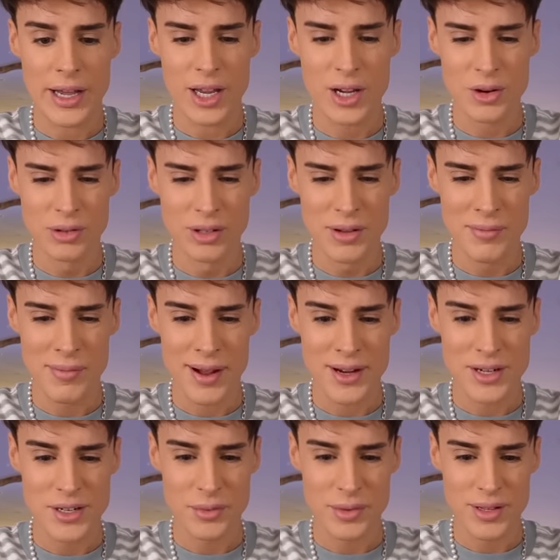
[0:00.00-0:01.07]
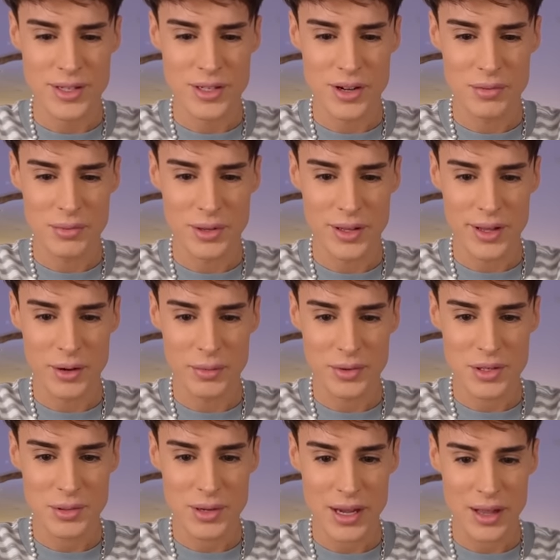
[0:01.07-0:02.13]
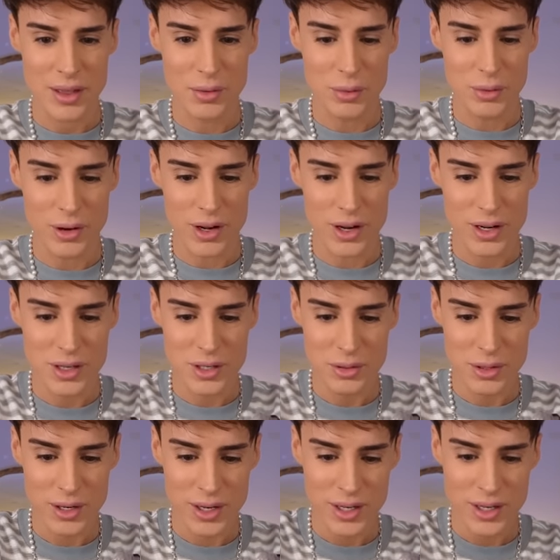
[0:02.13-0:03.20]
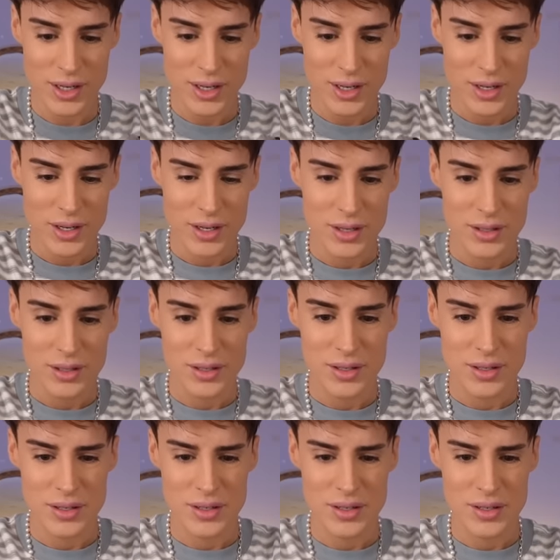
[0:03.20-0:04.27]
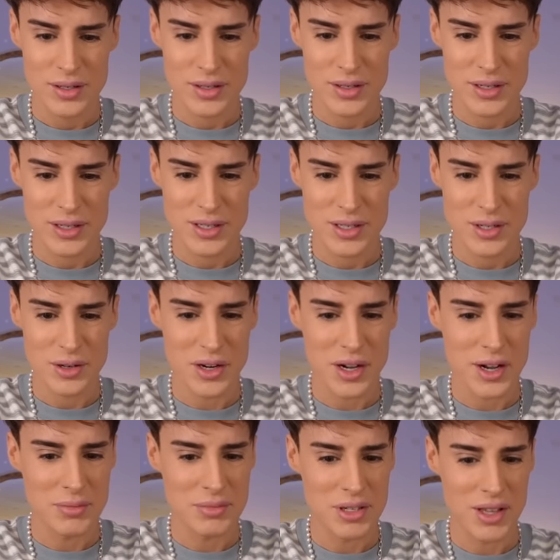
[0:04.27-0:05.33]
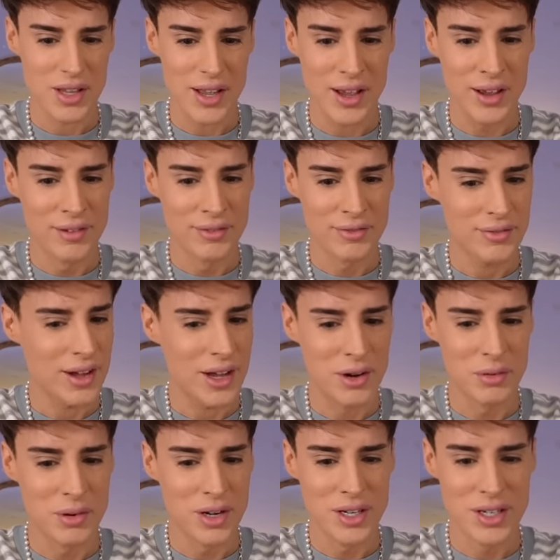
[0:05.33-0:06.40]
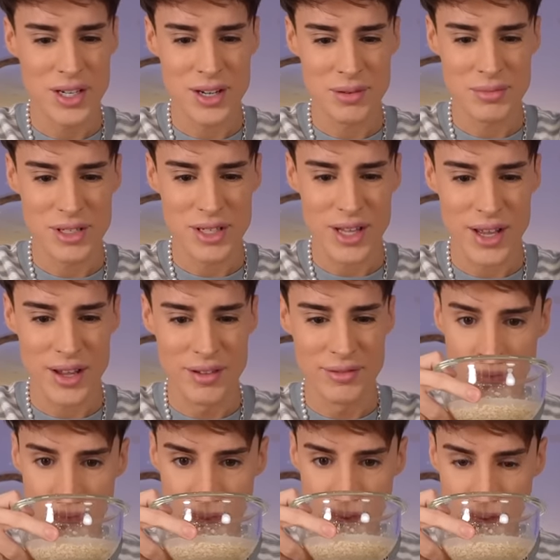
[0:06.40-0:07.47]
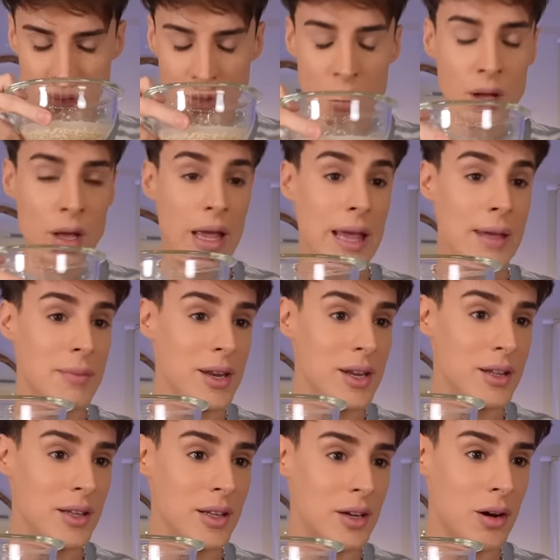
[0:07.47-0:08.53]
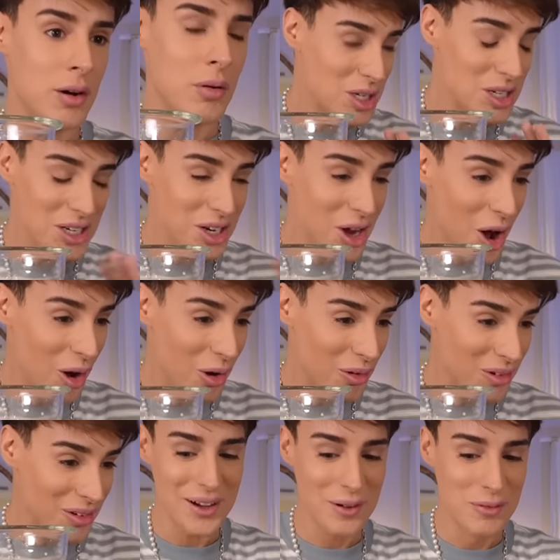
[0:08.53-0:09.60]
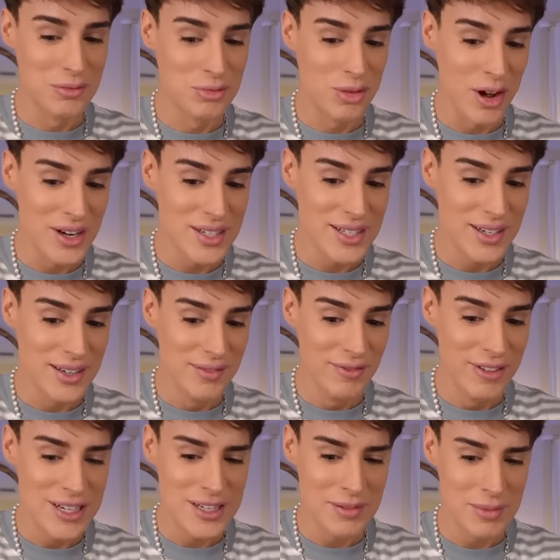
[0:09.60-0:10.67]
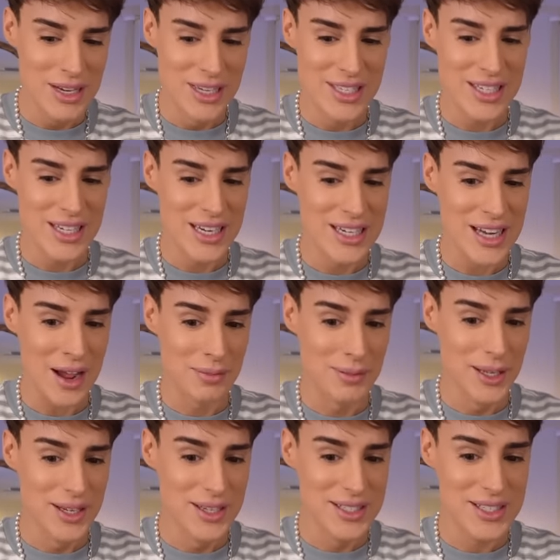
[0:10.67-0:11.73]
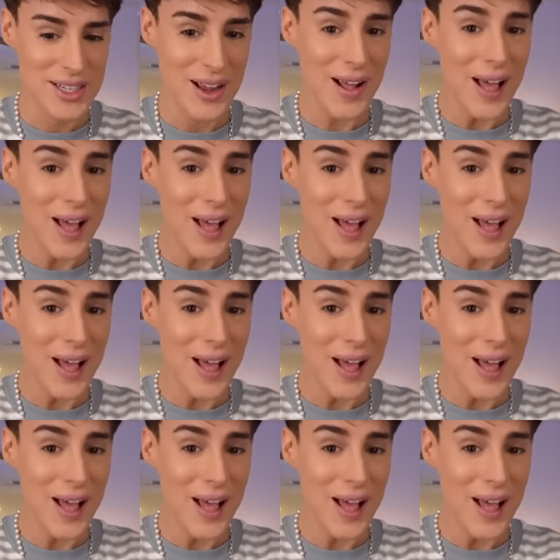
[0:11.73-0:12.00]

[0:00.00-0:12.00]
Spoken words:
can only imagine what this is gonna be like once we add the water to it. It's gonna come to life. I don't want it to come to life. Immediately, no. No, rotten vitamin C tablets.